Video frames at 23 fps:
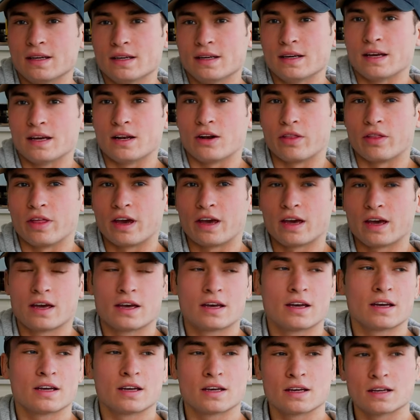Hello there.
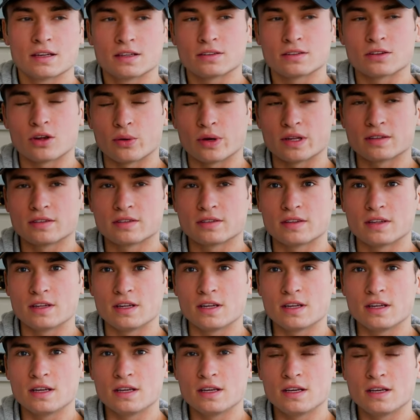So it's
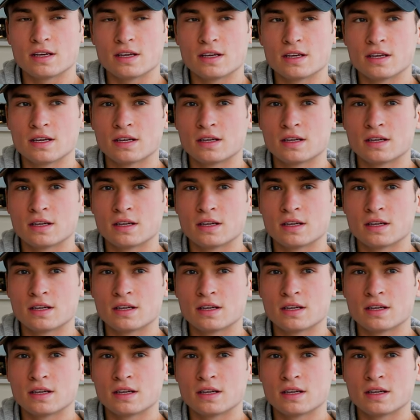the